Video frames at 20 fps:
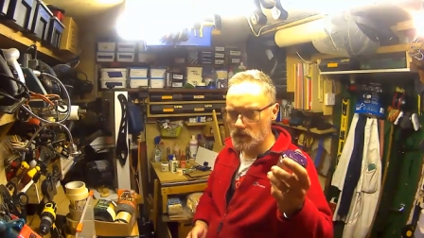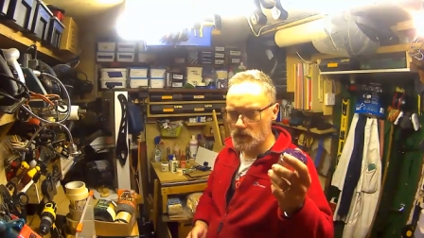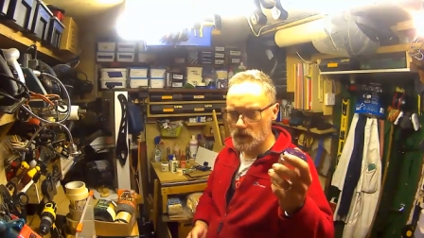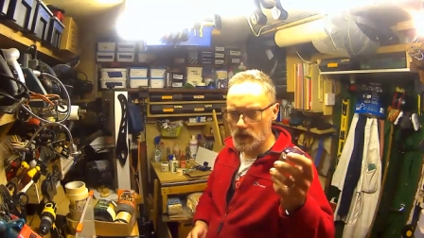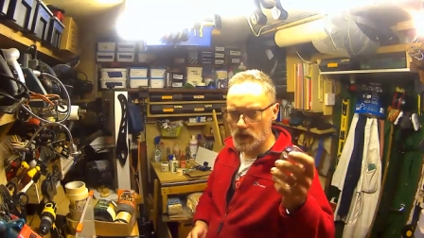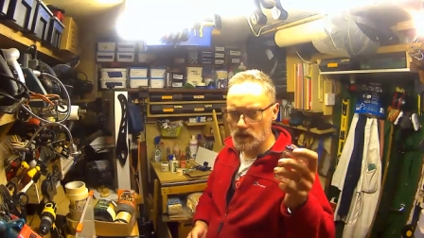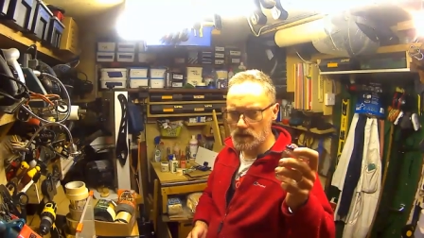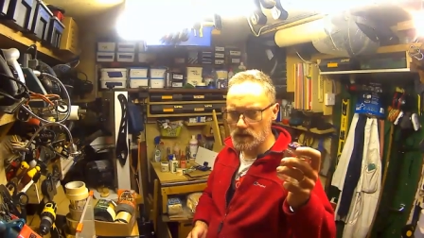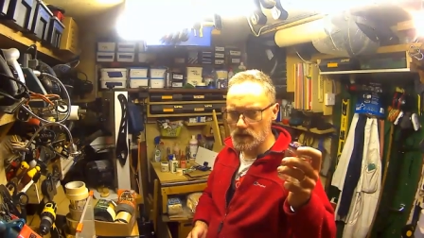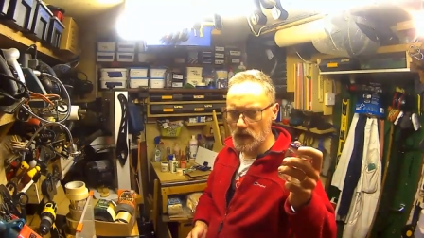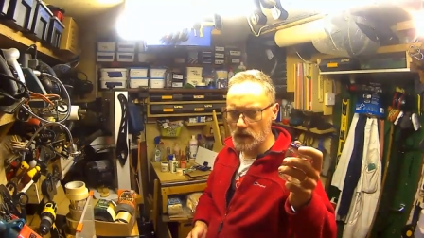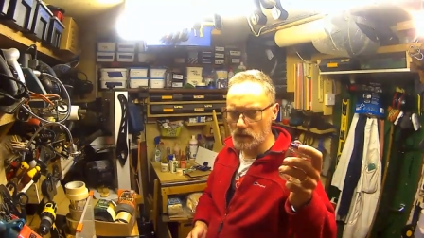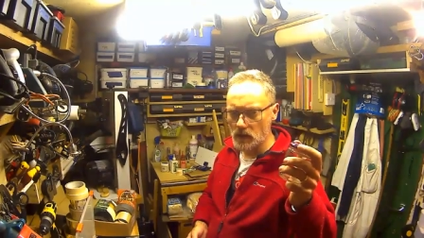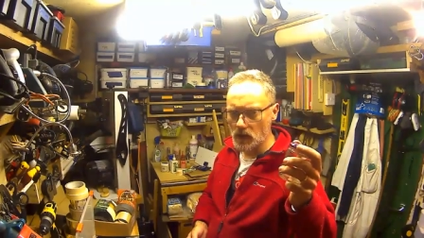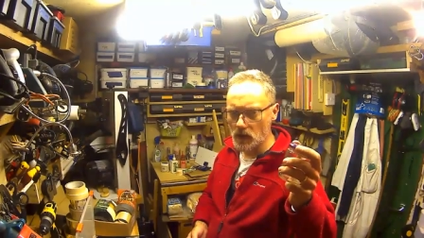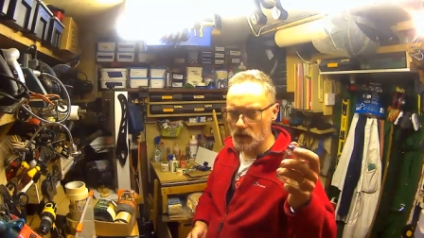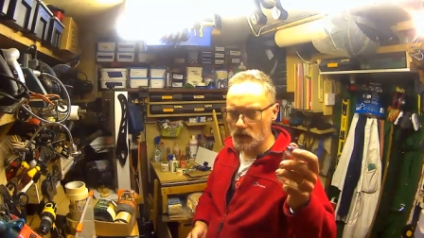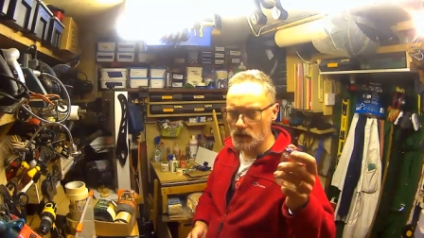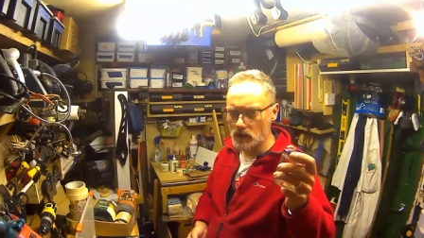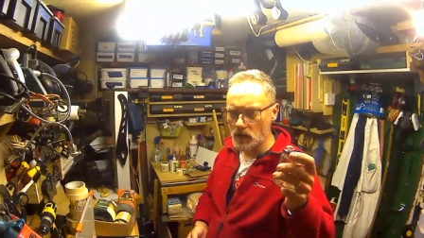kids came
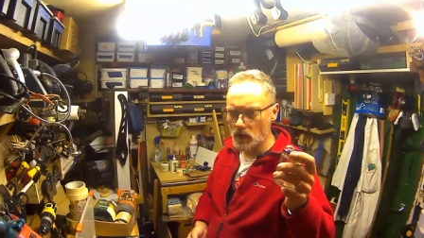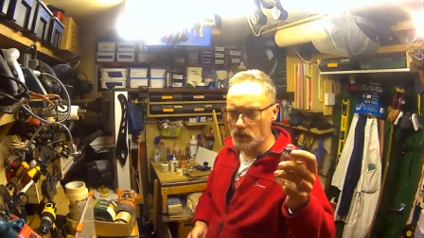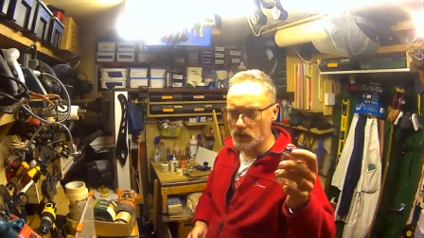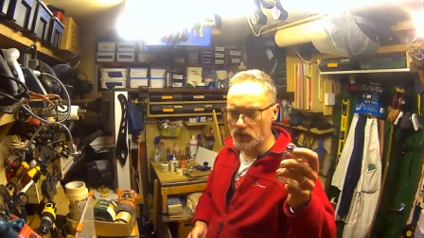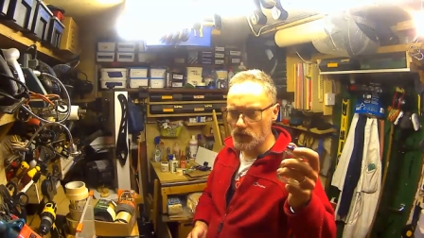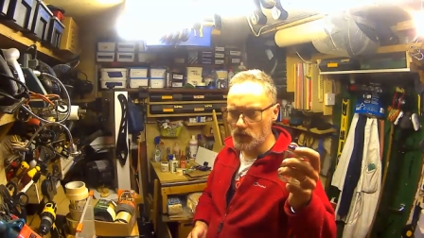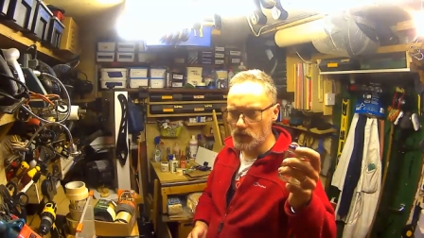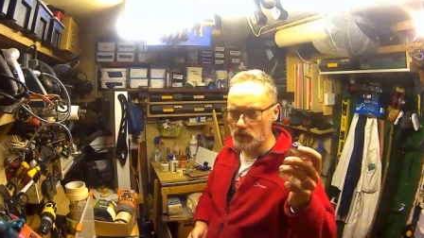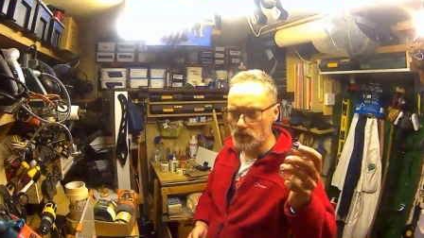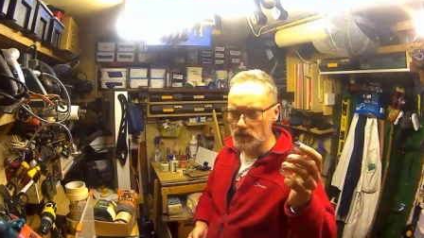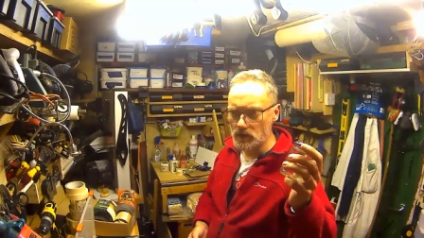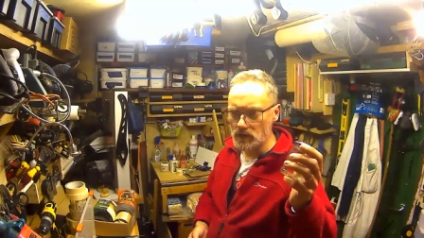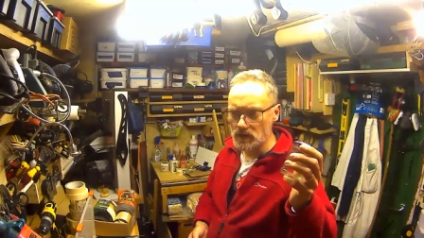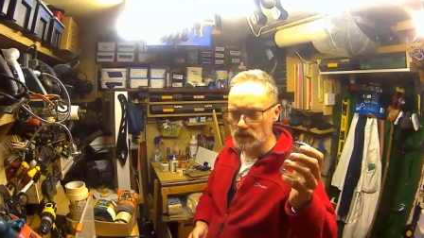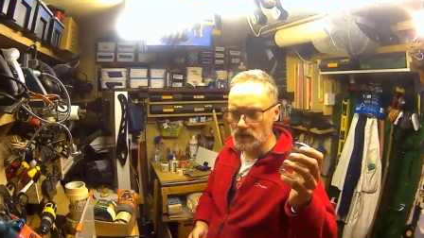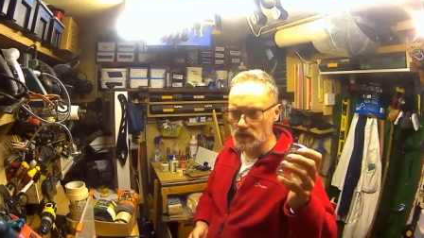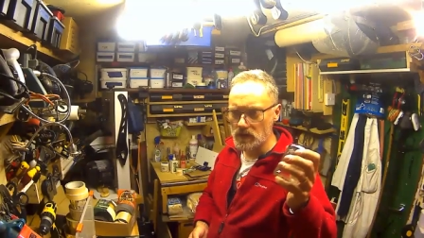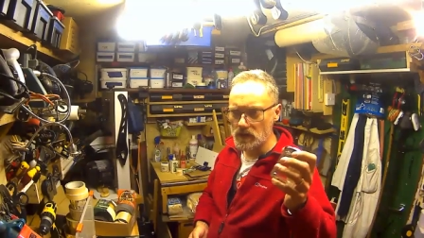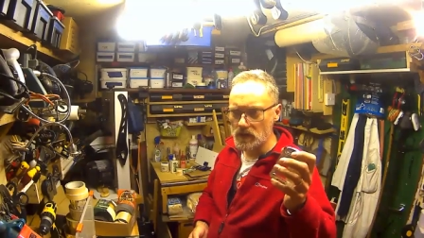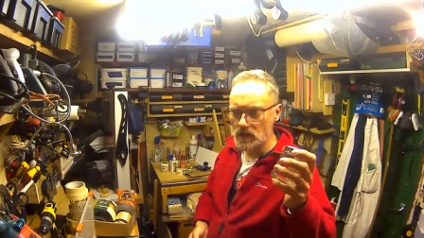along, or before we were
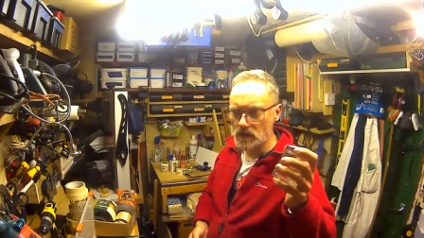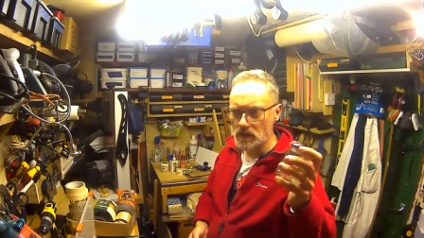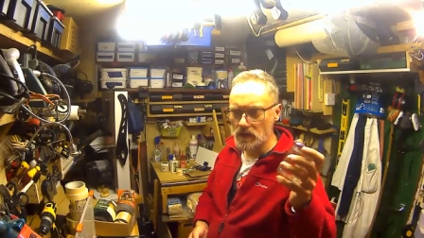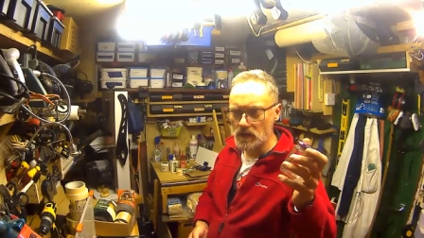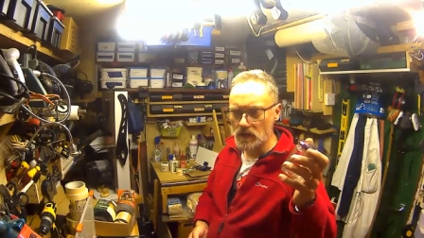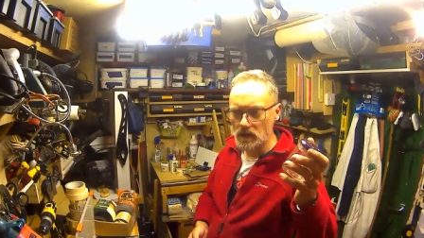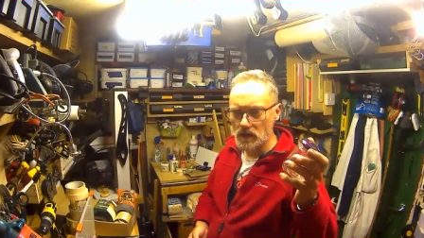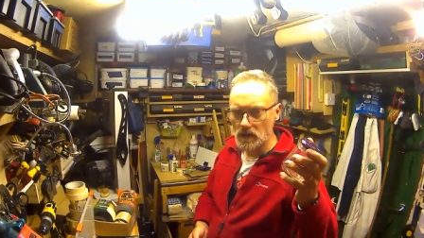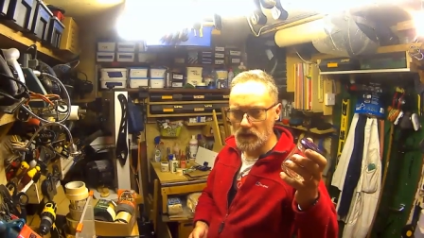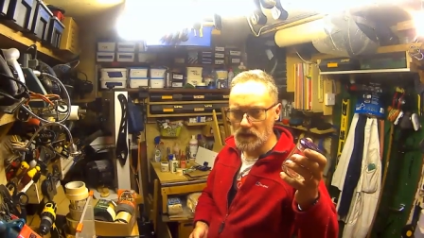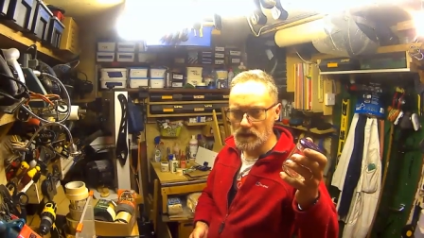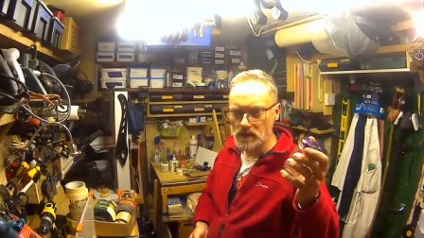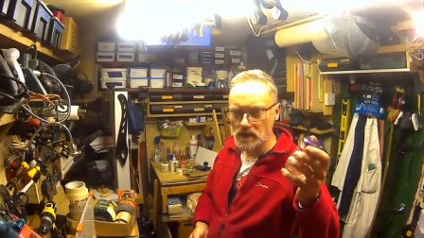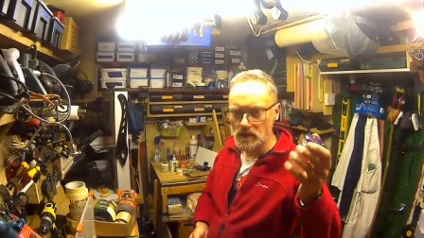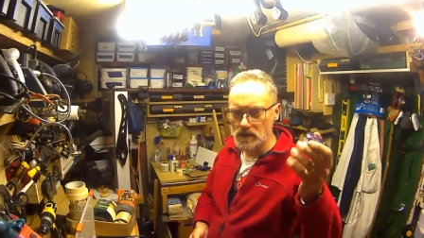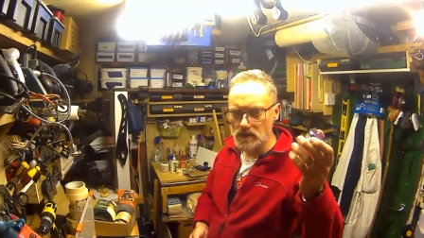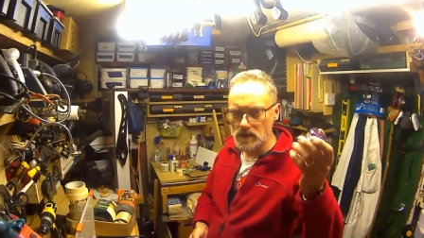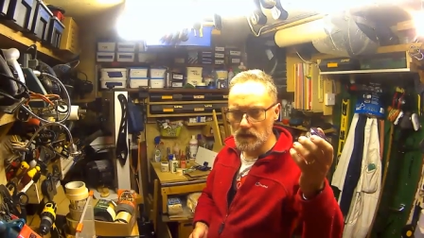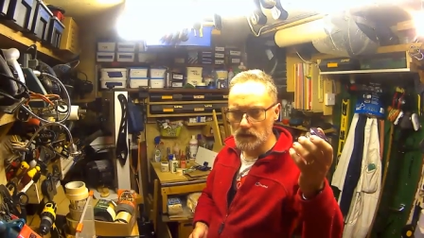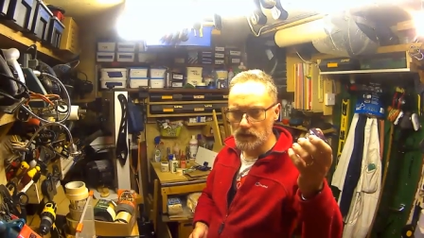eating
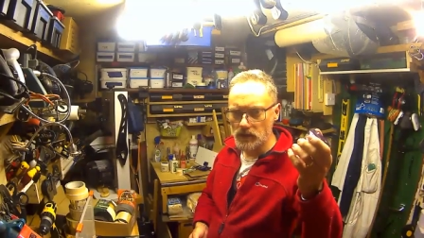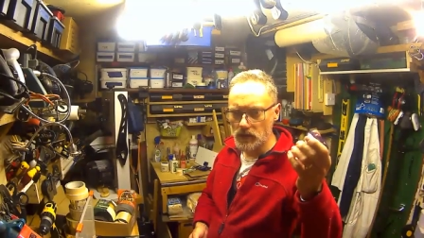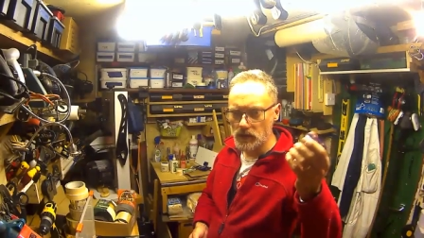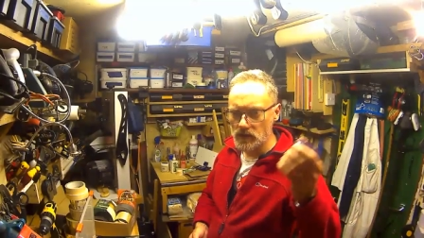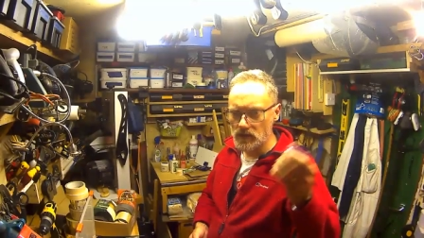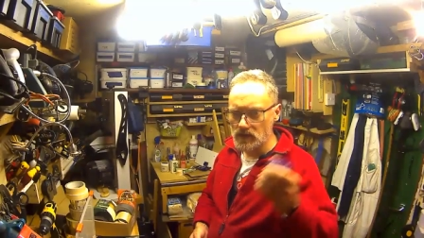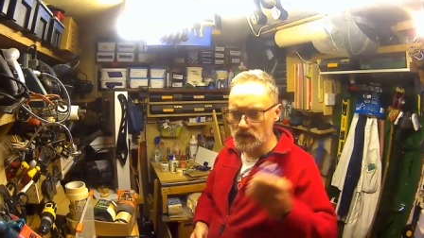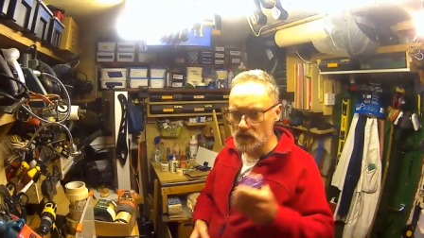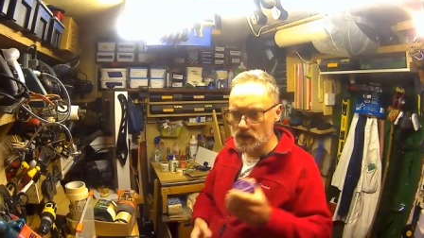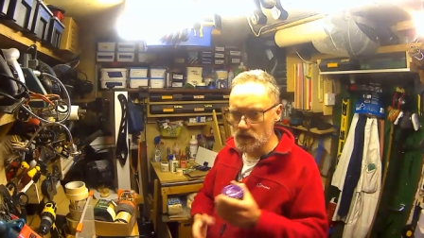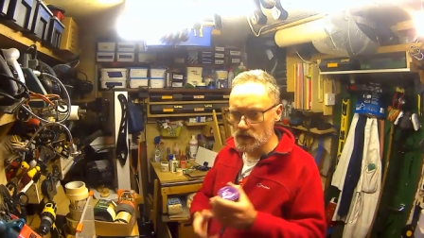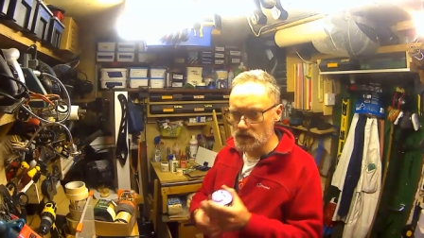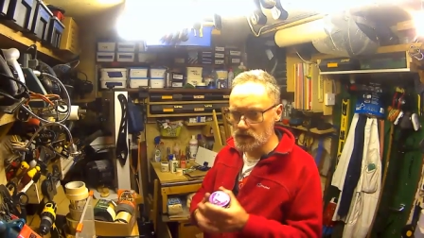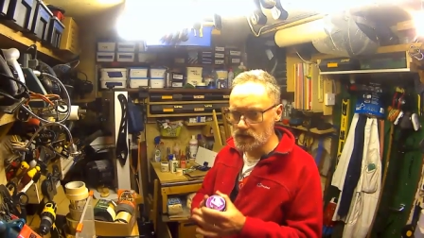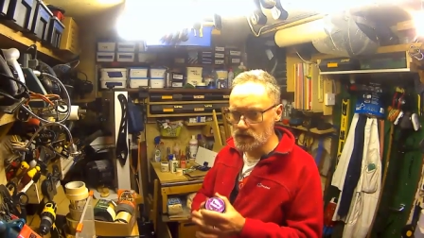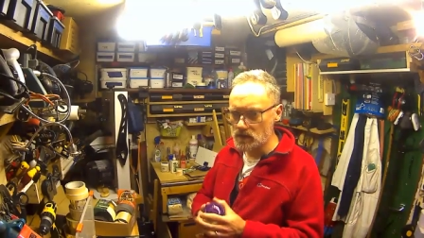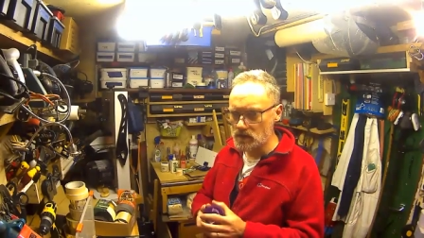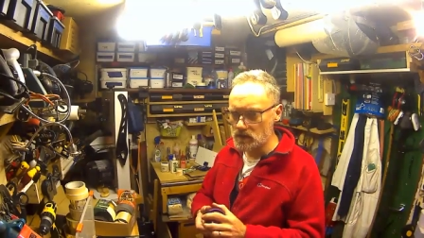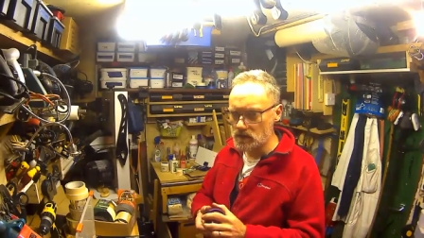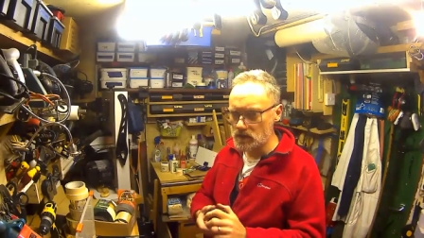the same food as the
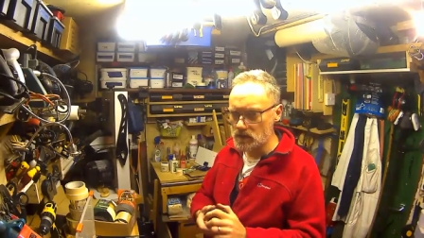kids.